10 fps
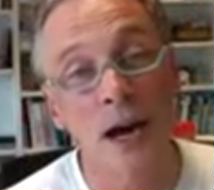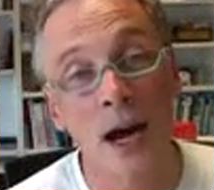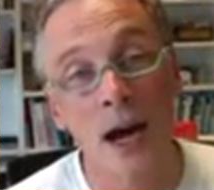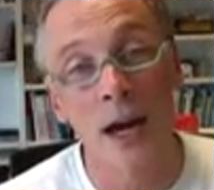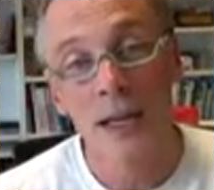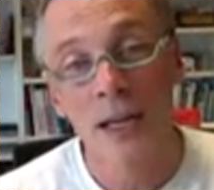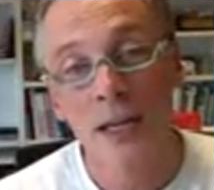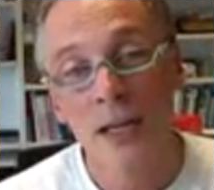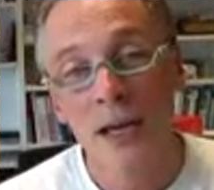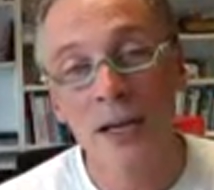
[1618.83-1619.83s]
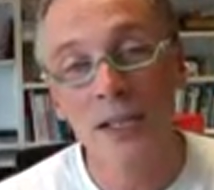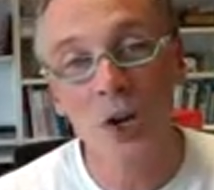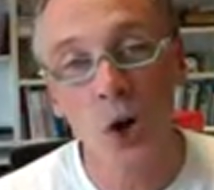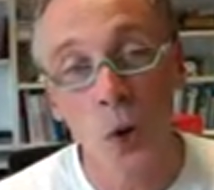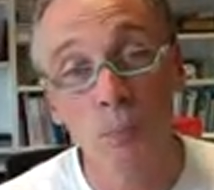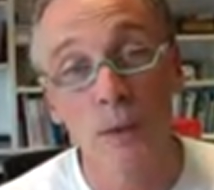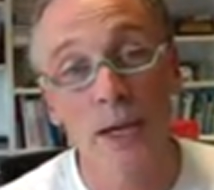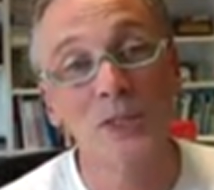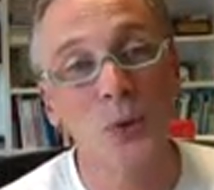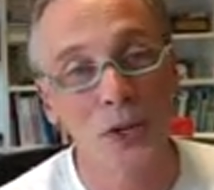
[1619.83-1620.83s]
And it's a
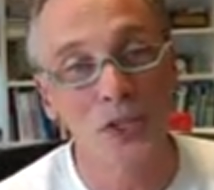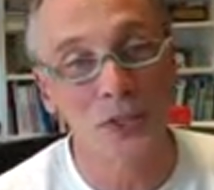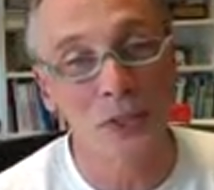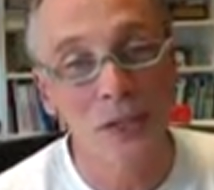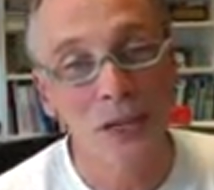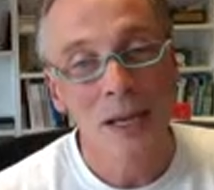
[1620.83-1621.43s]
complex question,